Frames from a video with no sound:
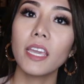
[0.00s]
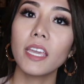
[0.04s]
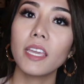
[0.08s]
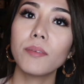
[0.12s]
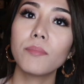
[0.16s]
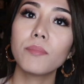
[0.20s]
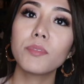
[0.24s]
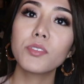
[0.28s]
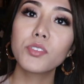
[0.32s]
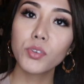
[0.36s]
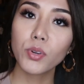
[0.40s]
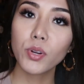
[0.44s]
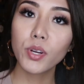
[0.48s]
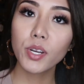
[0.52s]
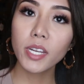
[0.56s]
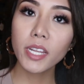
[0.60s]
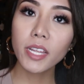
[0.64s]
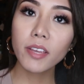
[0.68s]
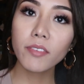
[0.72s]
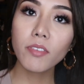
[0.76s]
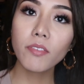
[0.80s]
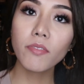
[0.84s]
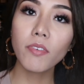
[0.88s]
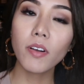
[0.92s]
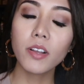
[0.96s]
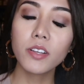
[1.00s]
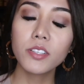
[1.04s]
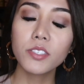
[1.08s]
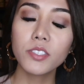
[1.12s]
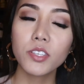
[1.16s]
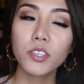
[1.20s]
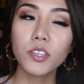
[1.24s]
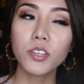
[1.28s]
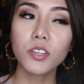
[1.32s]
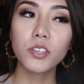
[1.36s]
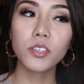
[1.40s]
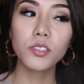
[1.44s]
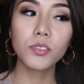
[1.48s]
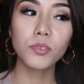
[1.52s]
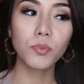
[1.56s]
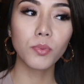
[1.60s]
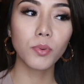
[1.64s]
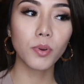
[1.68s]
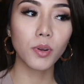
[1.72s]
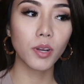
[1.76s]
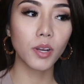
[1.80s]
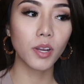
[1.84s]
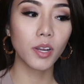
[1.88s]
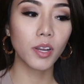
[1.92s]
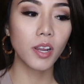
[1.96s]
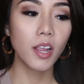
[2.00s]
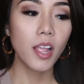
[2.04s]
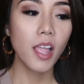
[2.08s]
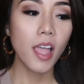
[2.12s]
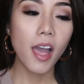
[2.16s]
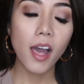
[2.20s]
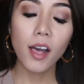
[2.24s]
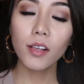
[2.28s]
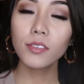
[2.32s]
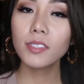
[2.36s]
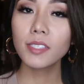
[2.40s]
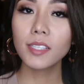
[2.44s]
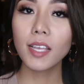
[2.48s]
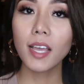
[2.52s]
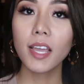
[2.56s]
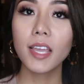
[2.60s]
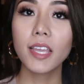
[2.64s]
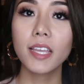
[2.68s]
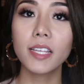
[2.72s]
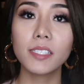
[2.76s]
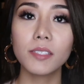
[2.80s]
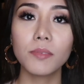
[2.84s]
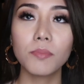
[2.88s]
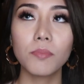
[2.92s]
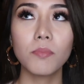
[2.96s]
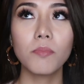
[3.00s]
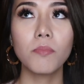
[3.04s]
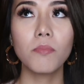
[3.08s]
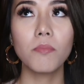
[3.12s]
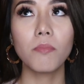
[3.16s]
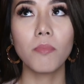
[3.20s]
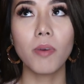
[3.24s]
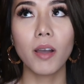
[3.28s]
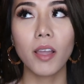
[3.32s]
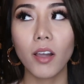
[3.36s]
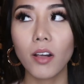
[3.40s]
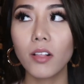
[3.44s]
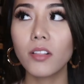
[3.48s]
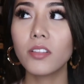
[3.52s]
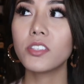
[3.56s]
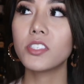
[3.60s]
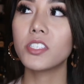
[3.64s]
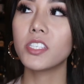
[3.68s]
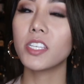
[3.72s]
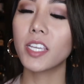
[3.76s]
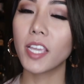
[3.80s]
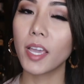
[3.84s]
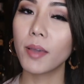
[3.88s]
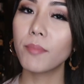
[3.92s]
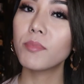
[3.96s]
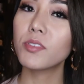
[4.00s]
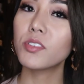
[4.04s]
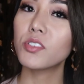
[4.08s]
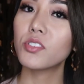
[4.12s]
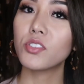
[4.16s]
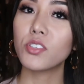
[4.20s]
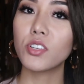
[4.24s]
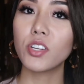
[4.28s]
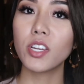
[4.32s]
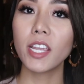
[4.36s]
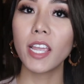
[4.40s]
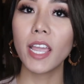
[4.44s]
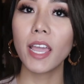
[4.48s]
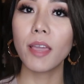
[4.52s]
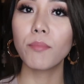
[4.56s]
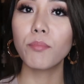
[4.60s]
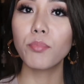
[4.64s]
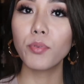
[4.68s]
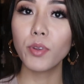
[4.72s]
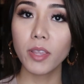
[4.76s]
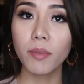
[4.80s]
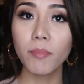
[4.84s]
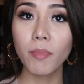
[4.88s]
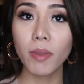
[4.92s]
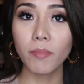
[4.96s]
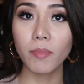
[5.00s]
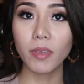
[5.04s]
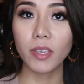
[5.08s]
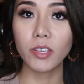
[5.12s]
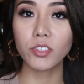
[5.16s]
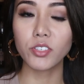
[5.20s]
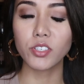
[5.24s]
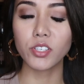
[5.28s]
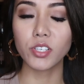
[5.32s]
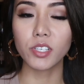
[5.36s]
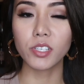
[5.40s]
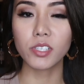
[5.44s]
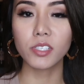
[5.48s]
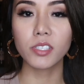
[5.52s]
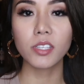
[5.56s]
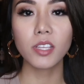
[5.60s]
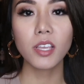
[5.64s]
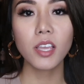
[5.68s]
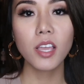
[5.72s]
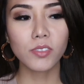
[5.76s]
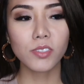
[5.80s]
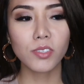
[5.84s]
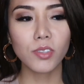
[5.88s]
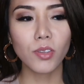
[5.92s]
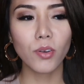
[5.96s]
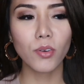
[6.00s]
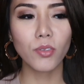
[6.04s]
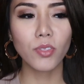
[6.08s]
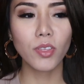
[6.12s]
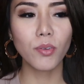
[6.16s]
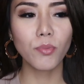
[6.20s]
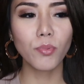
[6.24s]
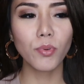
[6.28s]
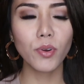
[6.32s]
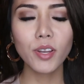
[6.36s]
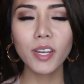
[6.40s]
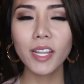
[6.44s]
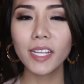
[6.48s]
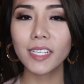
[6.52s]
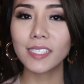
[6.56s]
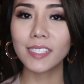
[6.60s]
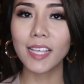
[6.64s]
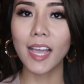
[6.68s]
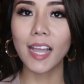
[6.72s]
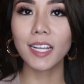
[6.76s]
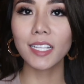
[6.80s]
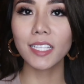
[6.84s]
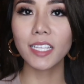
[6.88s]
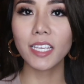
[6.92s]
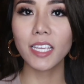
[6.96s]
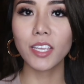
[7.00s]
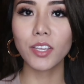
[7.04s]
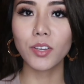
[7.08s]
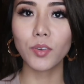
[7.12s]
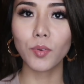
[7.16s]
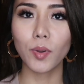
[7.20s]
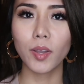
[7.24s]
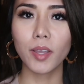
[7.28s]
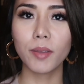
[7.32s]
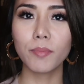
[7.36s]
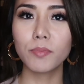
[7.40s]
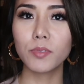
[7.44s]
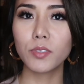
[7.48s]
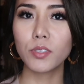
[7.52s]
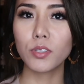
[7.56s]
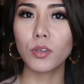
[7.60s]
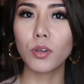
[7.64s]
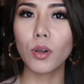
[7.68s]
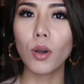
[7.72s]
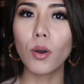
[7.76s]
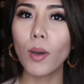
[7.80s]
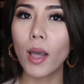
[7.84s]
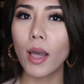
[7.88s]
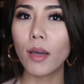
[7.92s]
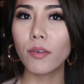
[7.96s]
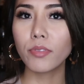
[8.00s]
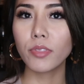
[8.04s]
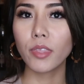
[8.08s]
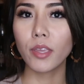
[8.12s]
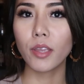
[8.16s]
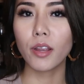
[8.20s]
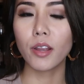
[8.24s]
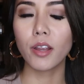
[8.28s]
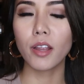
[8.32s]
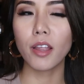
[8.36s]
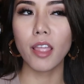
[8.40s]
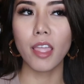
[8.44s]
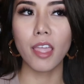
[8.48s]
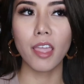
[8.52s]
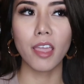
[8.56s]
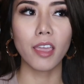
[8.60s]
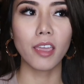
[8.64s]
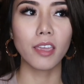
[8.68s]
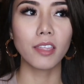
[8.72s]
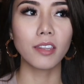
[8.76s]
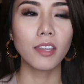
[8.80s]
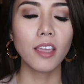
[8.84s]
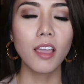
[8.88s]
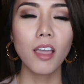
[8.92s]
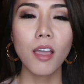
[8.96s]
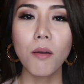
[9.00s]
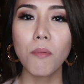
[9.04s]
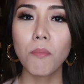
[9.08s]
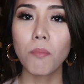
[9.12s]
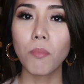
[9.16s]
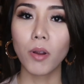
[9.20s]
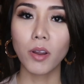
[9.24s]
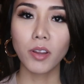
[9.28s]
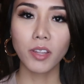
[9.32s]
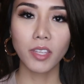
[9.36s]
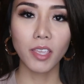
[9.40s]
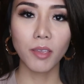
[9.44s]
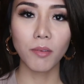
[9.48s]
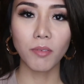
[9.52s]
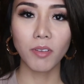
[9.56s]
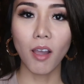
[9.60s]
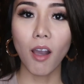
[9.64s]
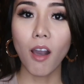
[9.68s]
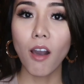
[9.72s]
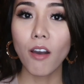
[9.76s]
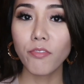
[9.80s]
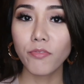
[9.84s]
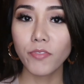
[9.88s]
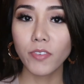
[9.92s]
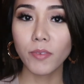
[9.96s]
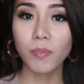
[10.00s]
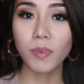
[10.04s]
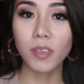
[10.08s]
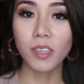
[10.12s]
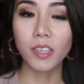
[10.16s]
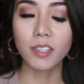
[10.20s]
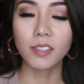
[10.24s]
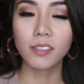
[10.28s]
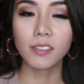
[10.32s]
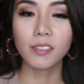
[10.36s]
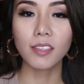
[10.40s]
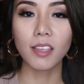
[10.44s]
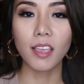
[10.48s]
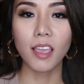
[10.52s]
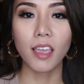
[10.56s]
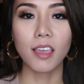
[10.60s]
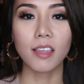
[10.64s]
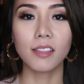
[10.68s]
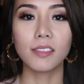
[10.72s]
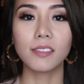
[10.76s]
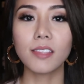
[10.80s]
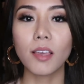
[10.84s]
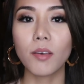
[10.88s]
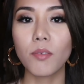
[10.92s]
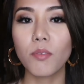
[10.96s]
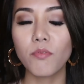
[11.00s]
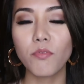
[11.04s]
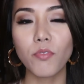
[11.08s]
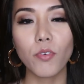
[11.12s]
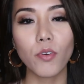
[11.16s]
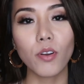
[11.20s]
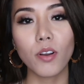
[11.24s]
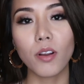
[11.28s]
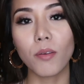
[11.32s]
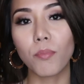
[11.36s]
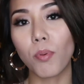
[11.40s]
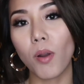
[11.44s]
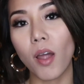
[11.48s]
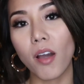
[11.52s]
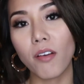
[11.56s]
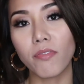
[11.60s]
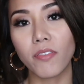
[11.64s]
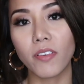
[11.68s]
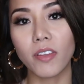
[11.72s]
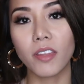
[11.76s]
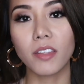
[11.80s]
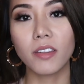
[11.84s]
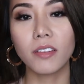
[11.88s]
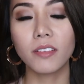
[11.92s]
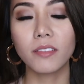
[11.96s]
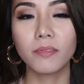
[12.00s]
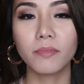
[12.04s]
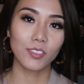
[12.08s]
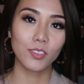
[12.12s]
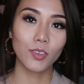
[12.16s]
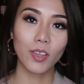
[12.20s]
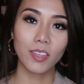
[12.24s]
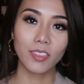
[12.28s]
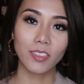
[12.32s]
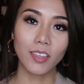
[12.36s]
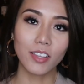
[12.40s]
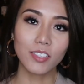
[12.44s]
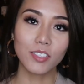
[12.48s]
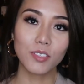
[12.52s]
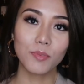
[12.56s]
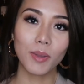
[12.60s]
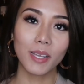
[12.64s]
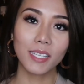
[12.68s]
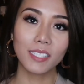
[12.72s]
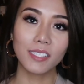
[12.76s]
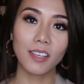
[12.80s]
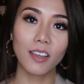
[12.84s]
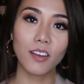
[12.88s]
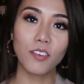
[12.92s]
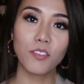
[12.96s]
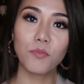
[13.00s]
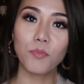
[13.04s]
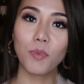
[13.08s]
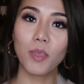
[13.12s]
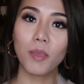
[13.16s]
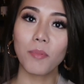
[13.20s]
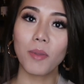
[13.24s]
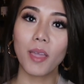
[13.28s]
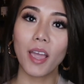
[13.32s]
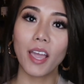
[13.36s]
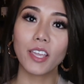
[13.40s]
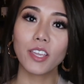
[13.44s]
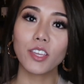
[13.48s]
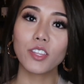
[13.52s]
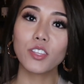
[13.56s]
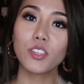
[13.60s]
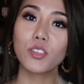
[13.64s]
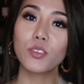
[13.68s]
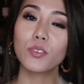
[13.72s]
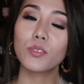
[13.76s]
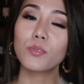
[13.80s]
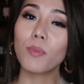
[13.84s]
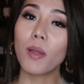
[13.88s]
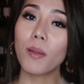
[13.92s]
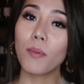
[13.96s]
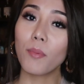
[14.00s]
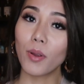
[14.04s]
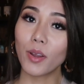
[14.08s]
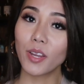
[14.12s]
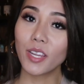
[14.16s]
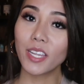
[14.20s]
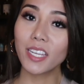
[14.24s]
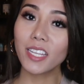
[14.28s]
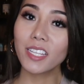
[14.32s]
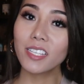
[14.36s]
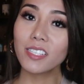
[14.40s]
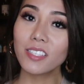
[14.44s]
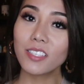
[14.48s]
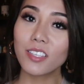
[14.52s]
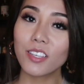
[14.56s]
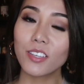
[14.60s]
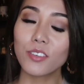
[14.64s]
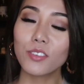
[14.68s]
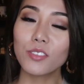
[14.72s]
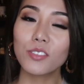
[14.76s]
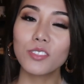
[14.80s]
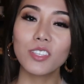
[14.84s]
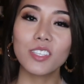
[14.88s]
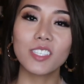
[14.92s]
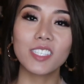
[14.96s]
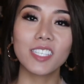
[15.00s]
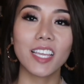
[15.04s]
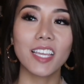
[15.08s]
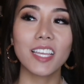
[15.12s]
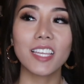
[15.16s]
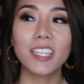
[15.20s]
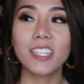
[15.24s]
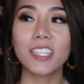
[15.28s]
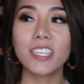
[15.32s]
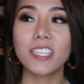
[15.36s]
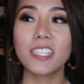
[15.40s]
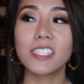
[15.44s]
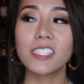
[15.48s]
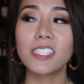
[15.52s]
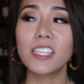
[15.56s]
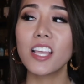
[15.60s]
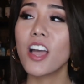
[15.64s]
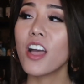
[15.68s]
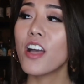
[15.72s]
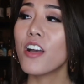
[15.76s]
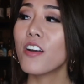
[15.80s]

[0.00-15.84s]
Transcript: A majority of the volunteers were health science, biology, chemistry, and pre-med majors, so they weren't exactly equipped to go out there and market coffee beans and sell them for a profit. So I thought to myself, maybe I can use my marketing skills to take this